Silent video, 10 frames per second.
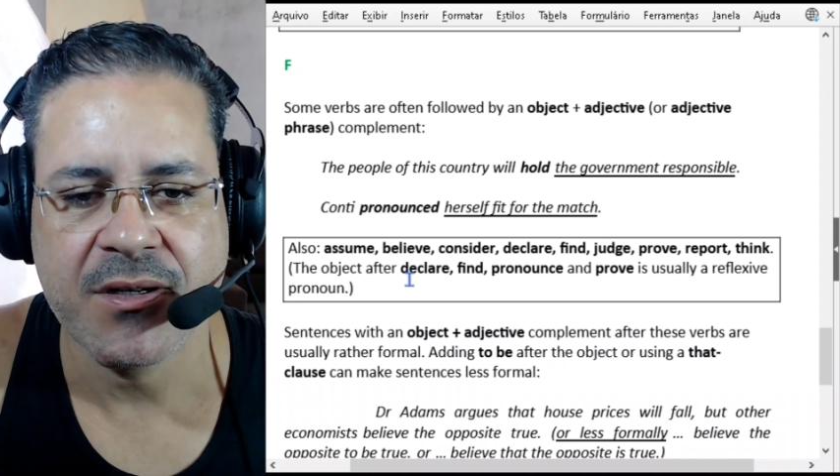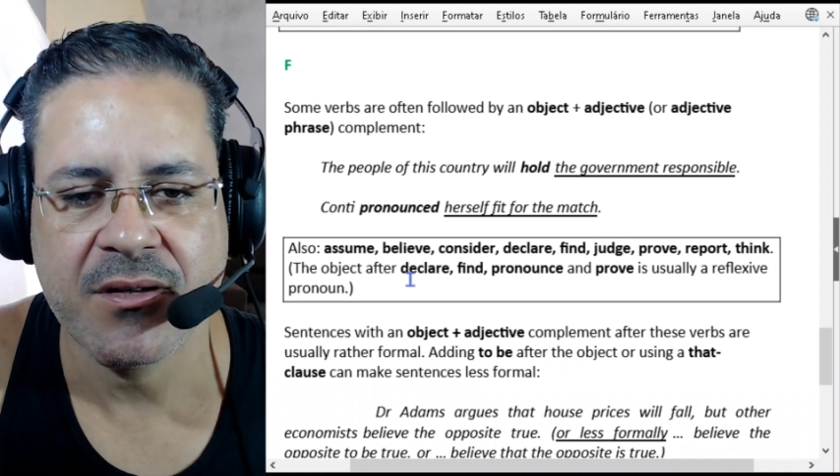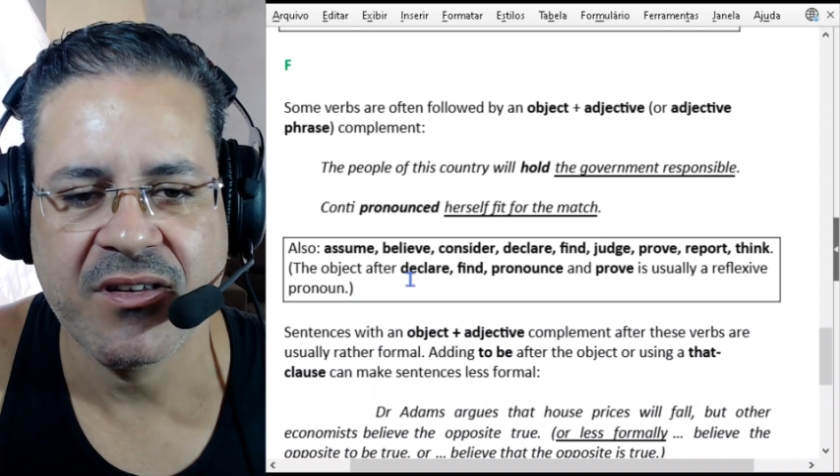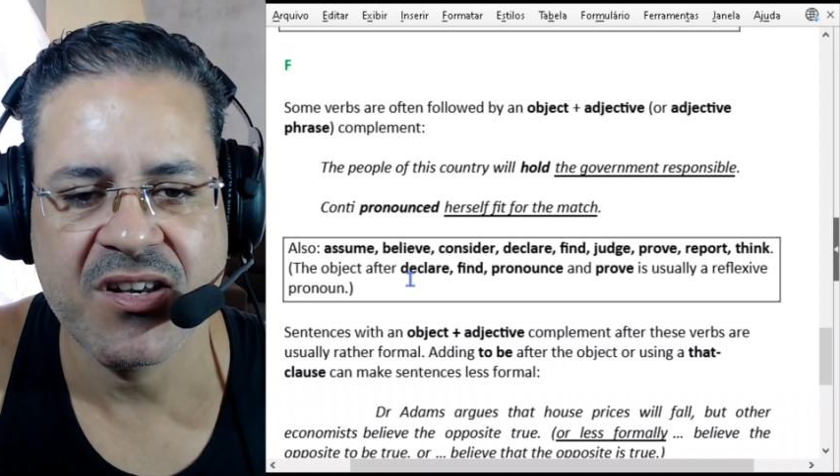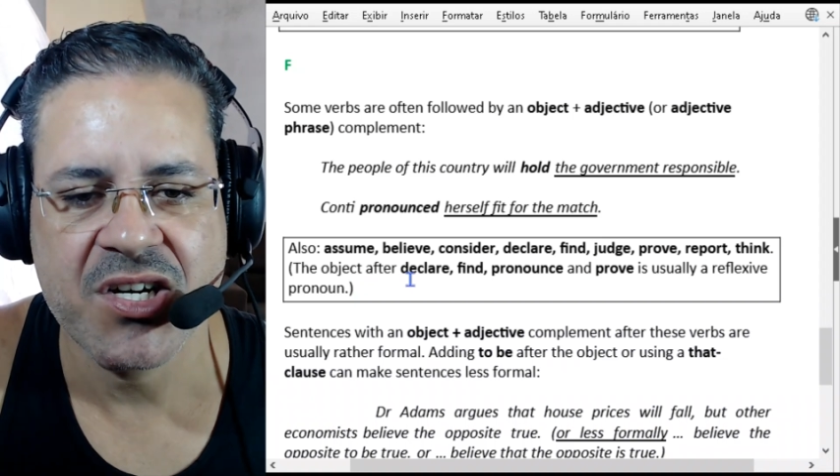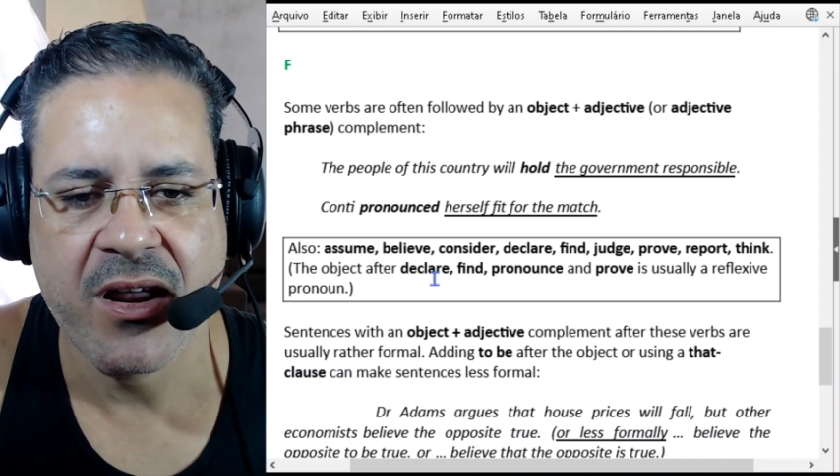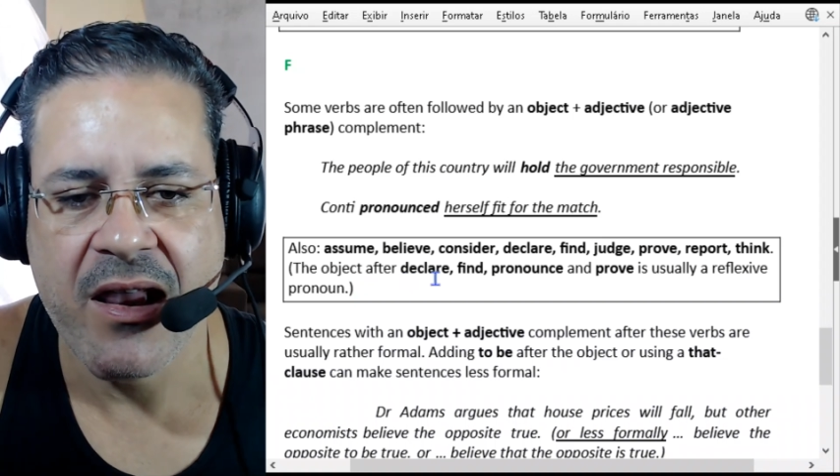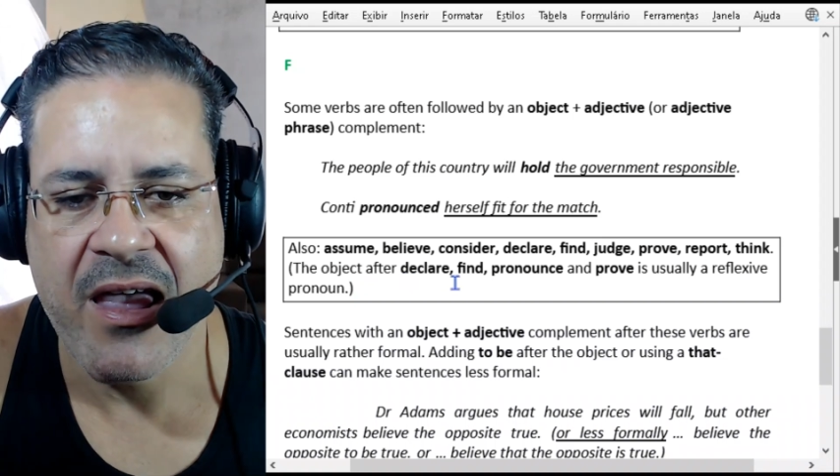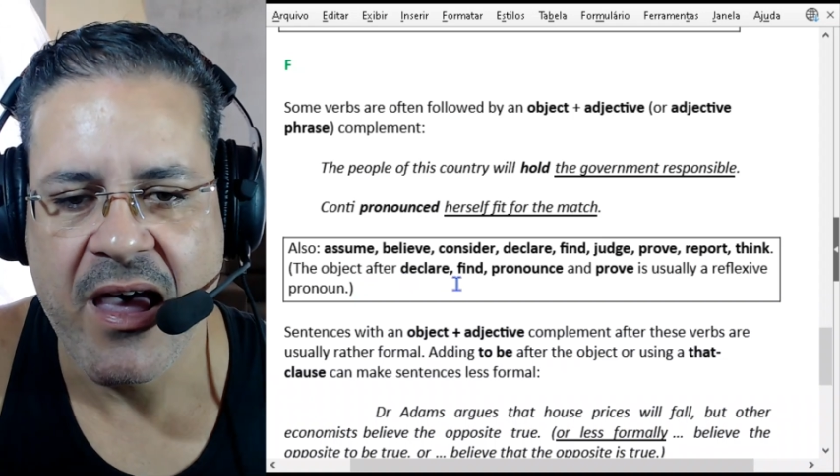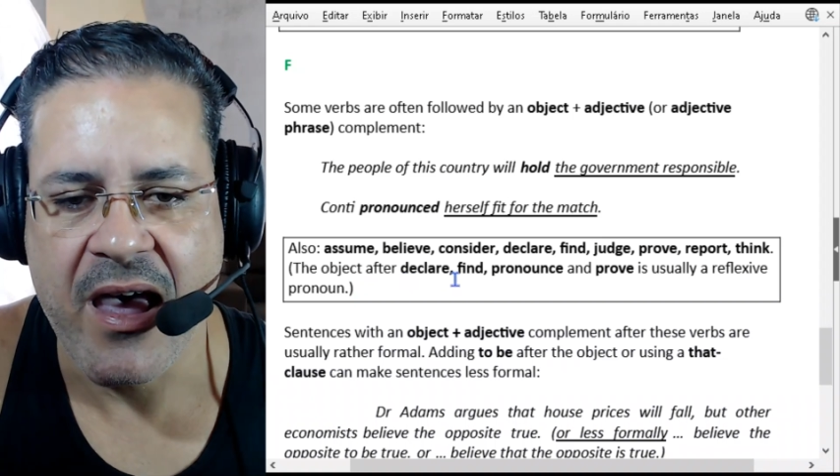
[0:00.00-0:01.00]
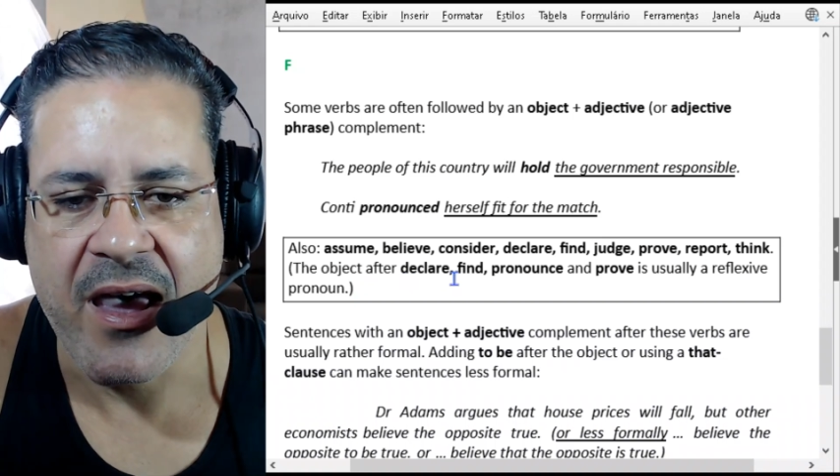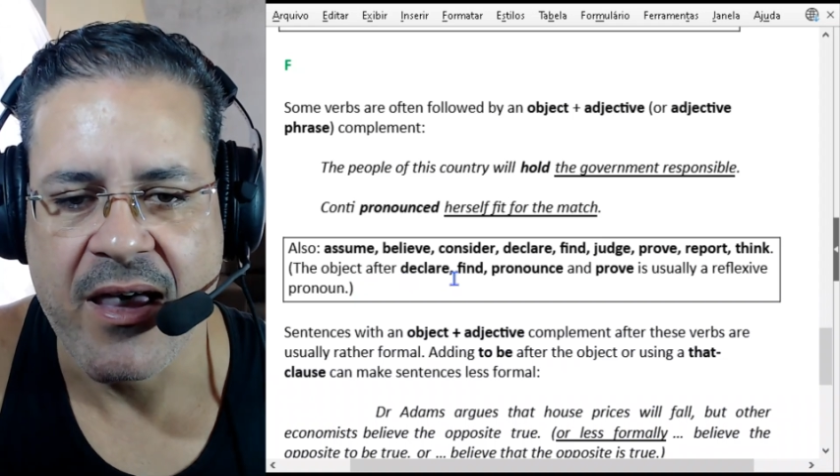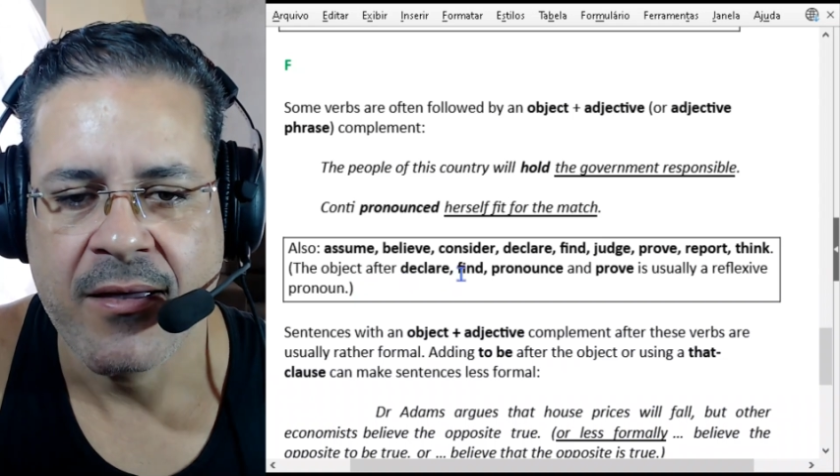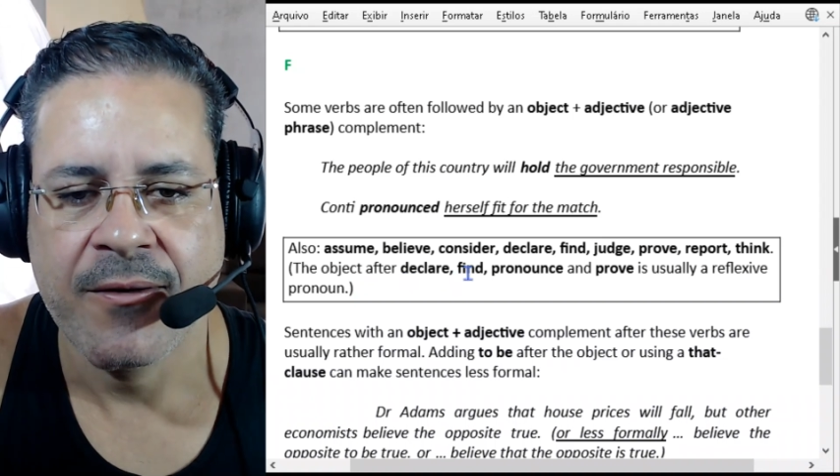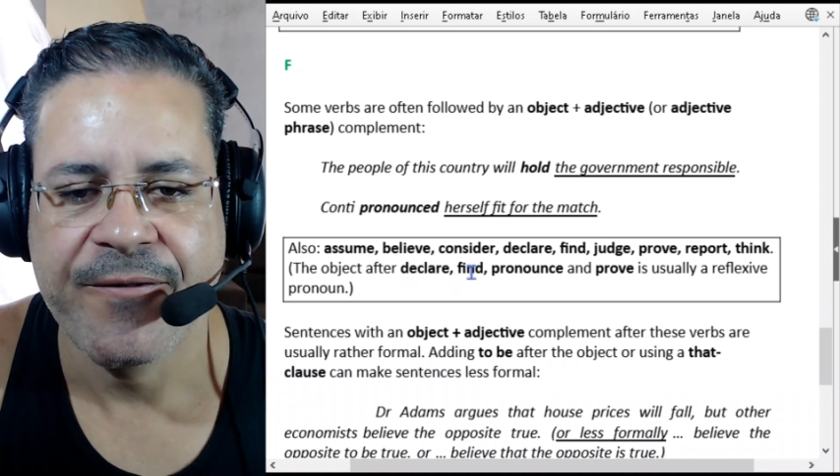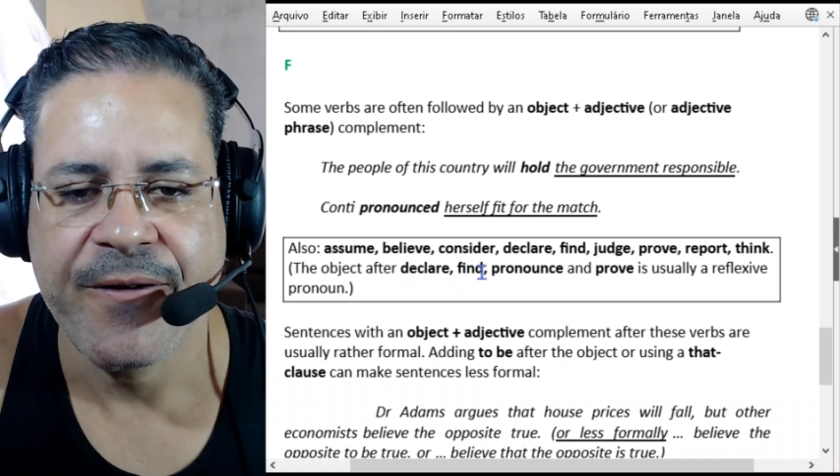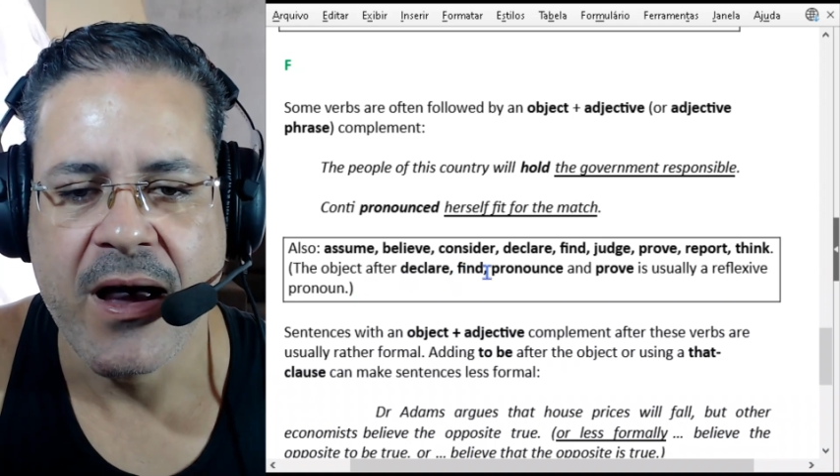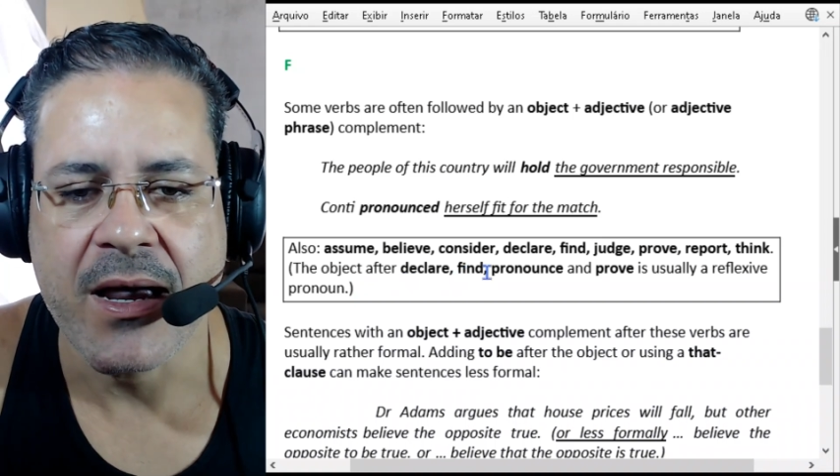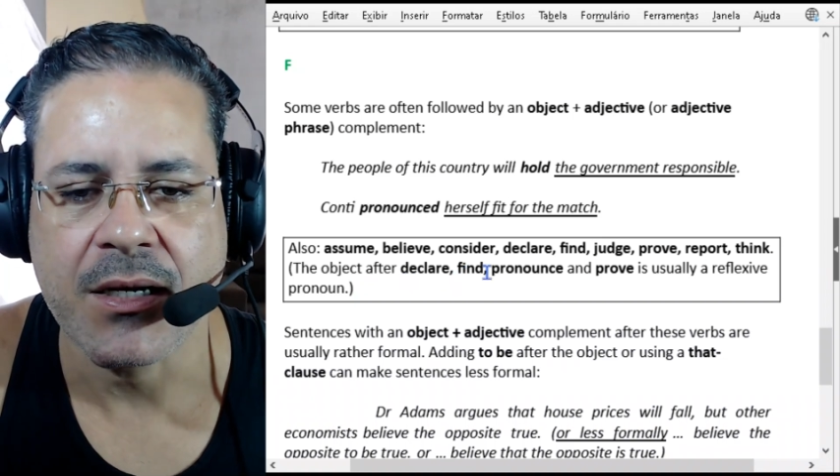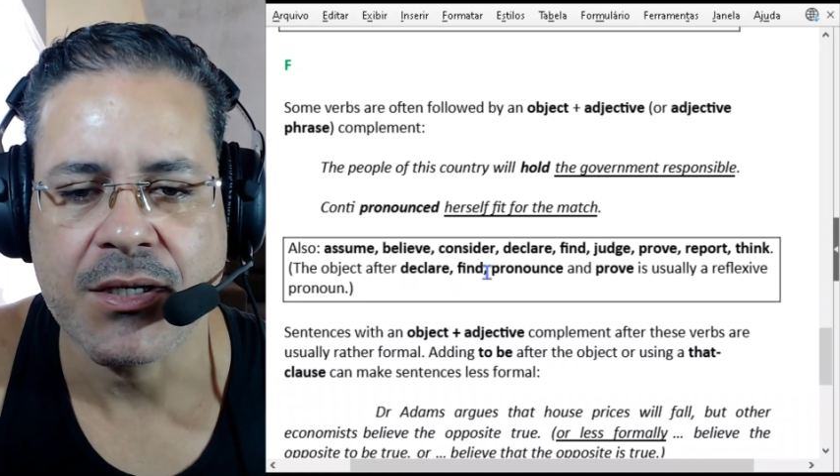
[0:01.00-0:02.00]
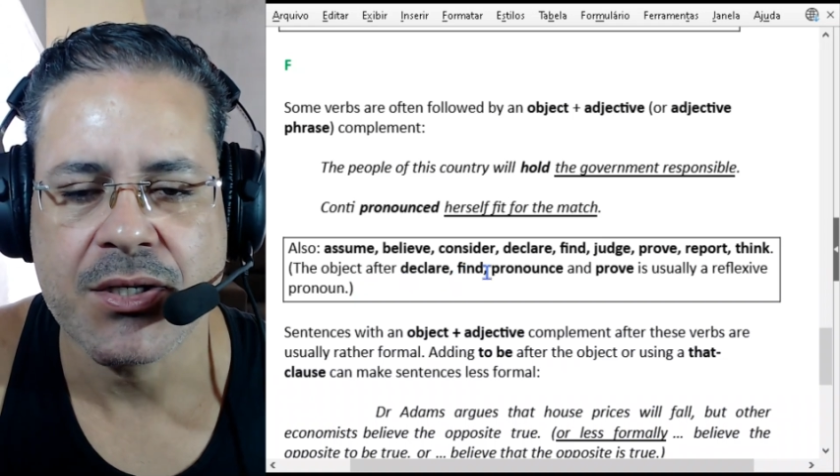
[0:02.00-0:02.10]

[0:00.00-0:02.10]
declare, find,